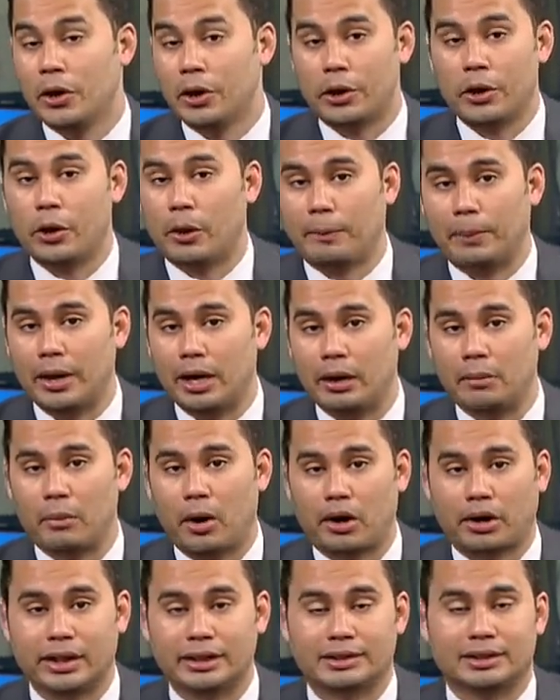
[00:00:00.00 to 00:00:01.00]
European
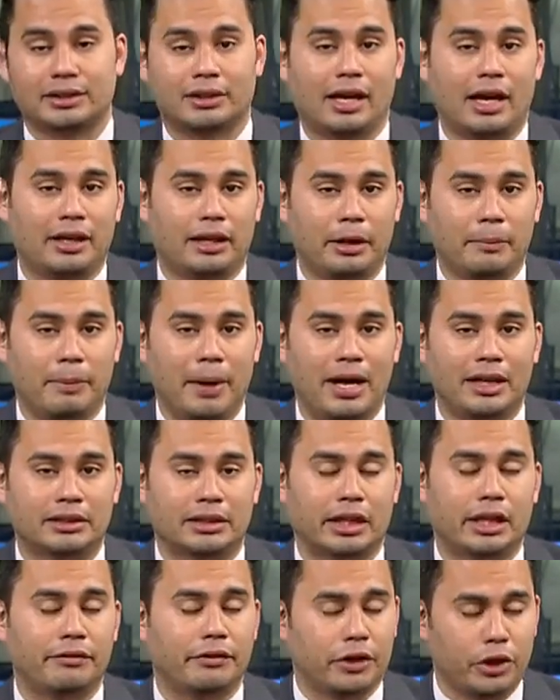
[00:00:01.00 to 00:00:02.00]
markets slightly
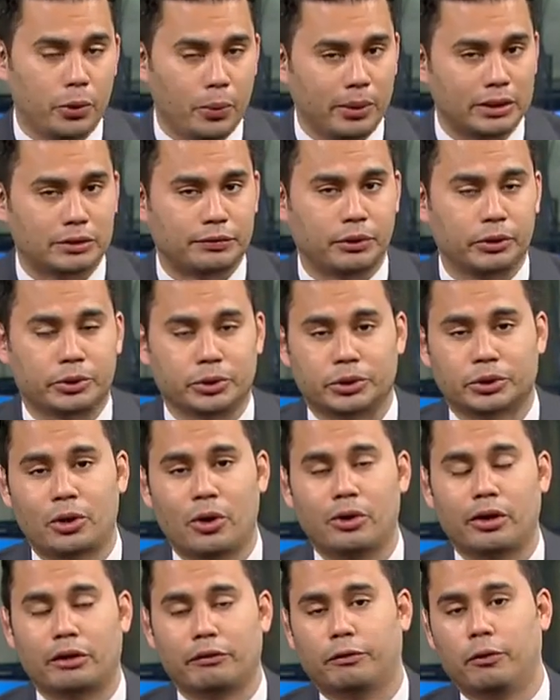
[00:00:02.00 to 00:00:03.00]
positive, and U.S. futures
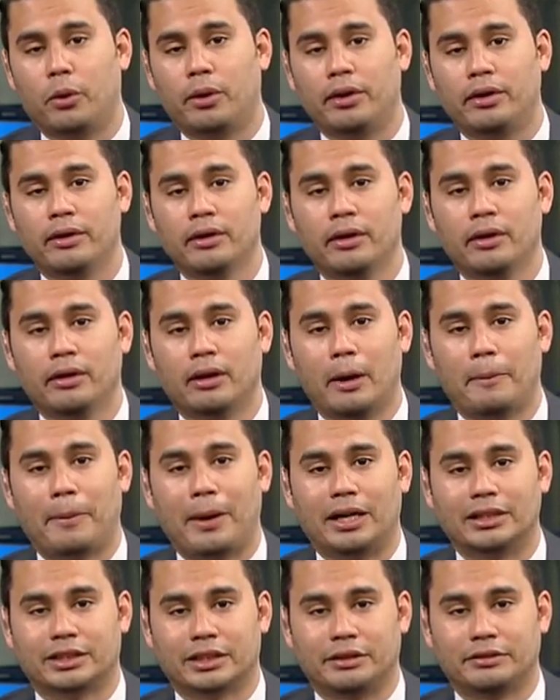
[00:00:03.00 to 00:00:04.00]
calling for a
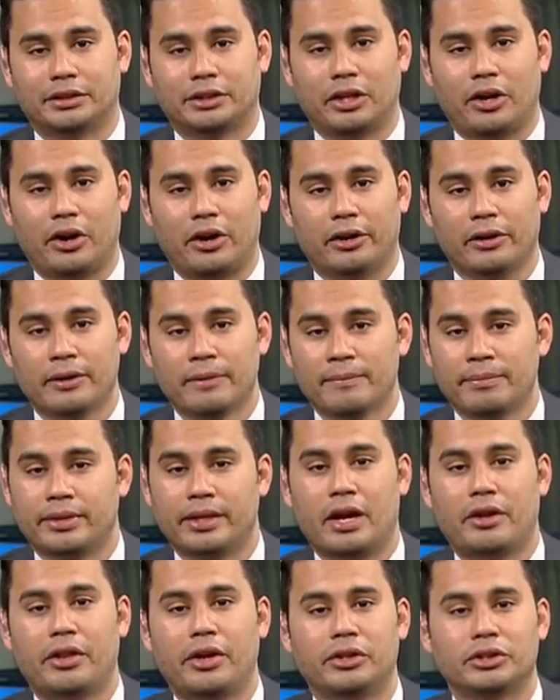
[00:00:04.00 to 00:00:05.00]
positive start.
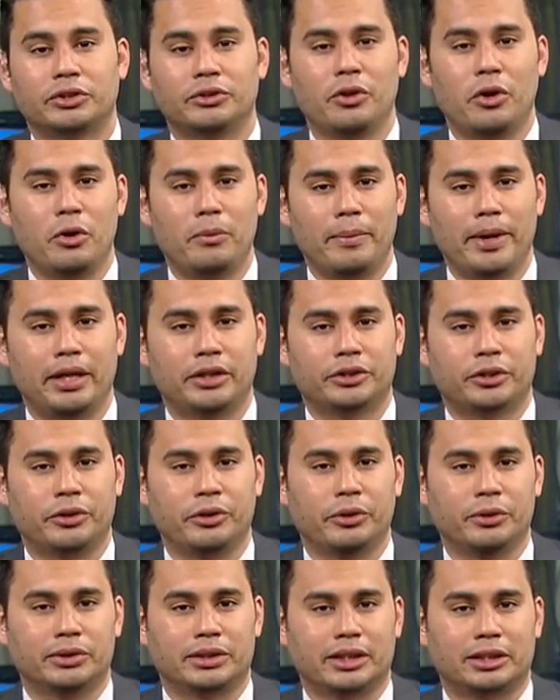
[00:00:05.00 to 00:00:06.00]
Now, there is no major
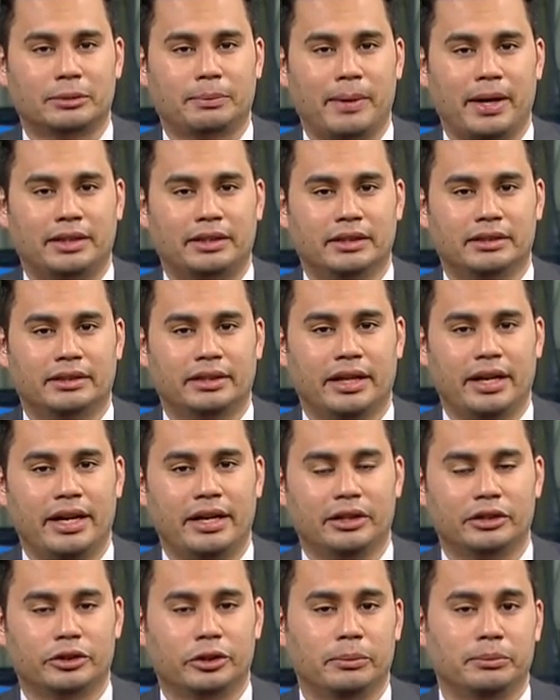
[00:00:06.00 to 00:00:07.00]
news expected
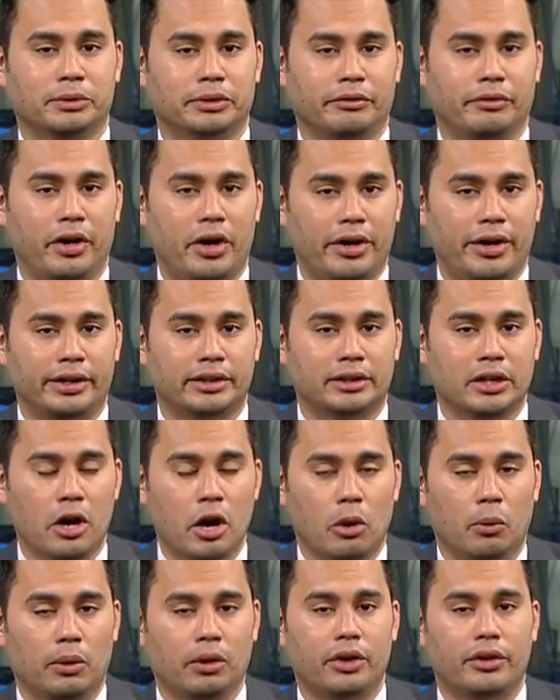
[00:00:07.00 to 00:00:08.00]
today in terms of earnings,
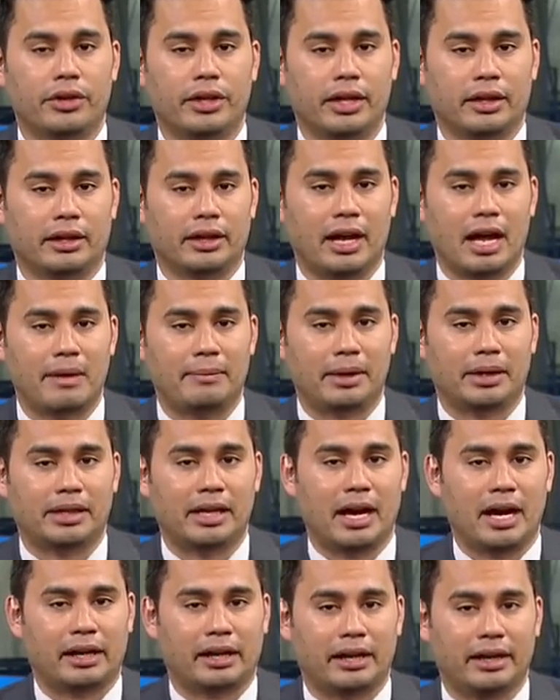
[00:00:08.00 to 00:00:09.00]
while on the economic
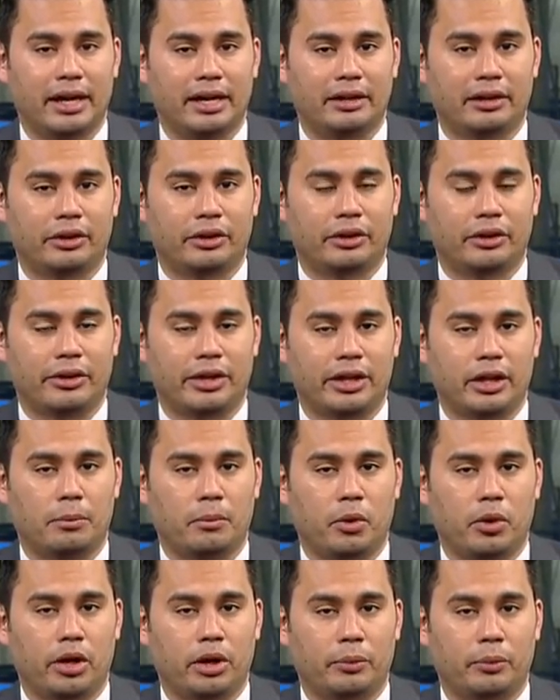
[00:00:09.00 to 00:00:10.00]
docket, 8:30 in the
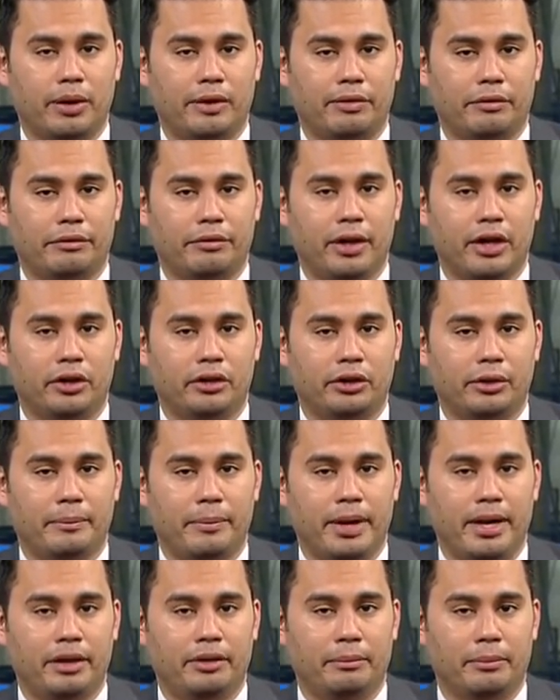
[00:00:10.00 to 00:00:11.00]
morning, we have the final
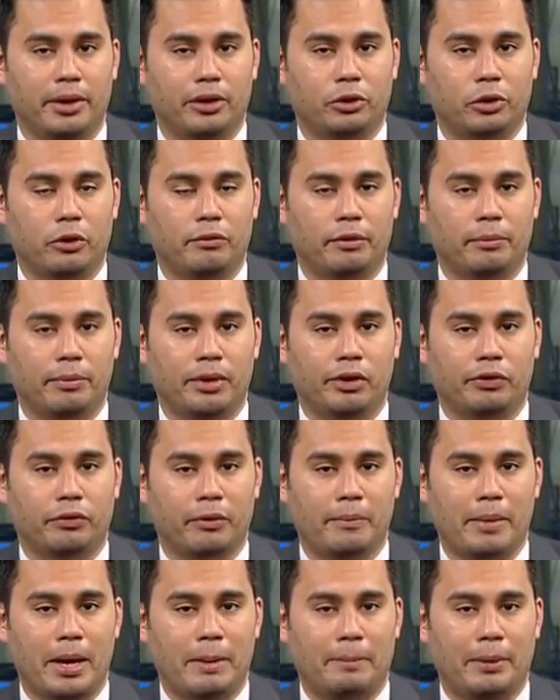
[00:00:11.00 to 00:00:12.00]
demand month over month
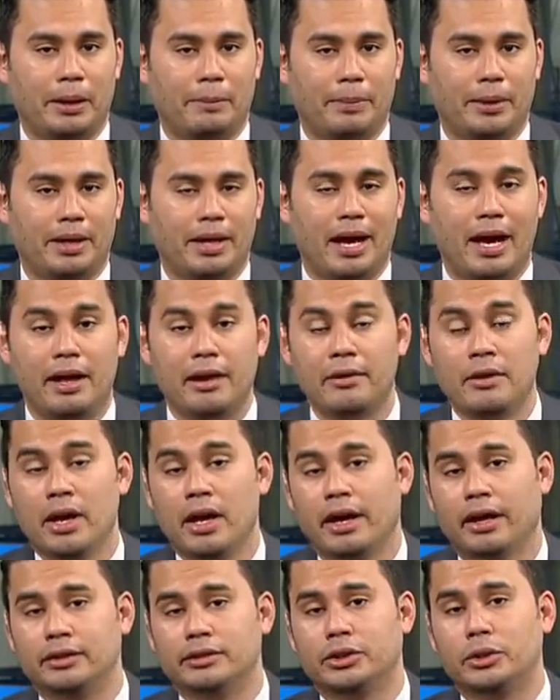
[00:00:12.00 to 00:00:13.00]
for May PPI,
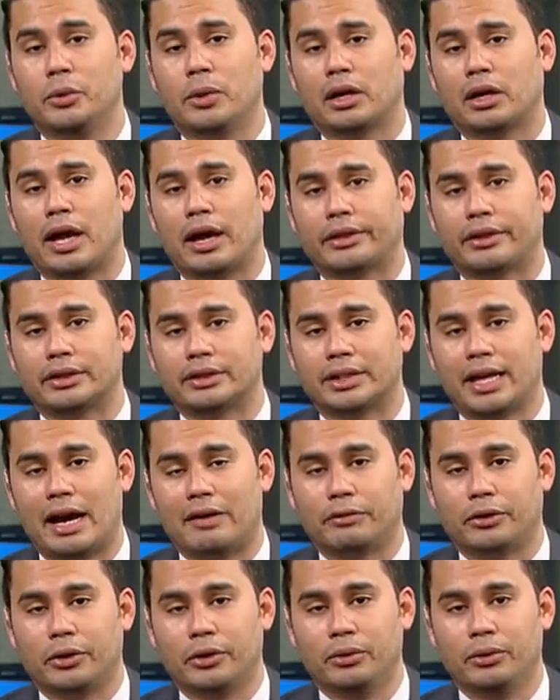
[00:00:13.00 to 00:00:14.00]
and 2 o'clock this
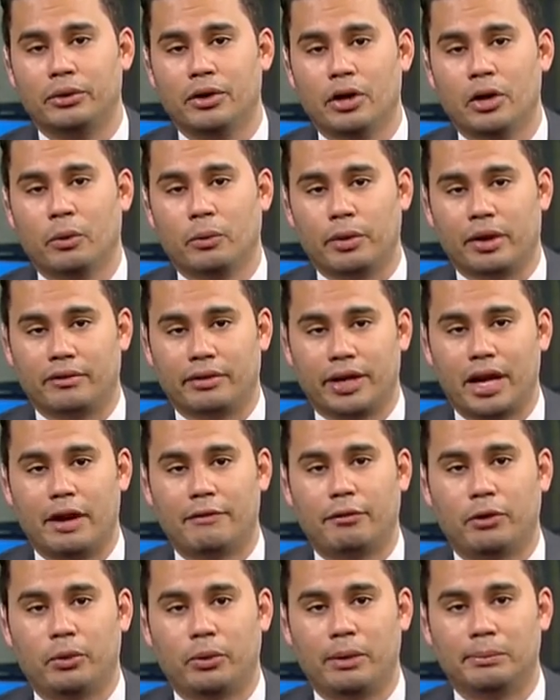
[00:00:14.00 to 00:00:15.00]
afternoon, we have the
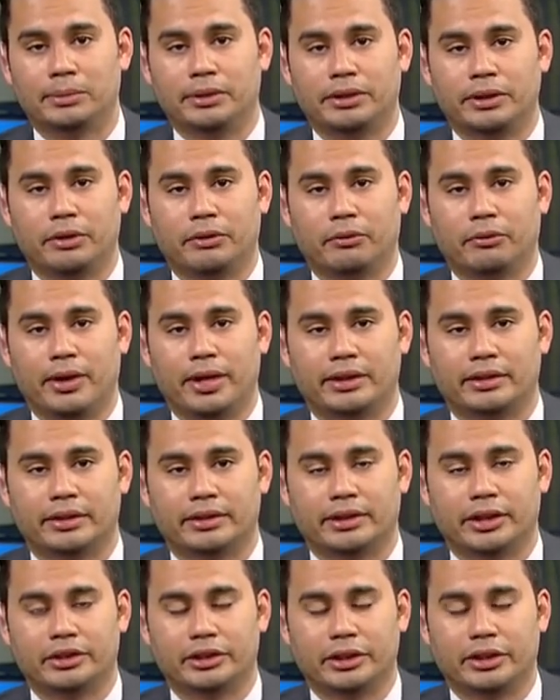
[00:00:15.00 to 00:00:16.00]
FOMC rate
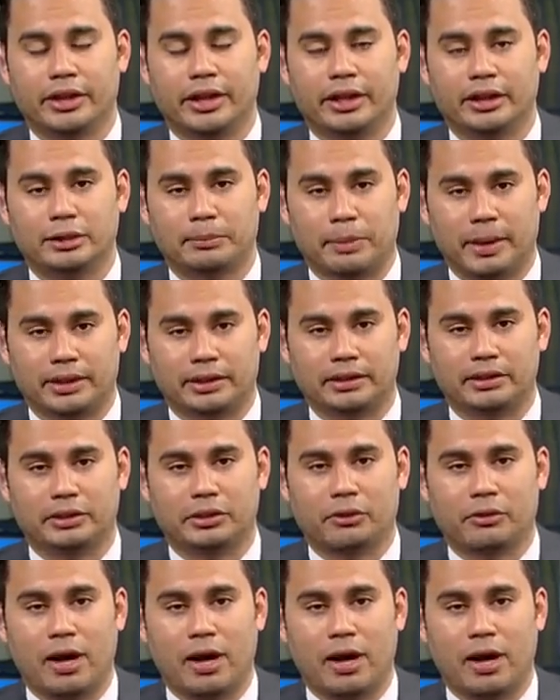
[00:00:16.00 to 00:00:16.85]
decision expected to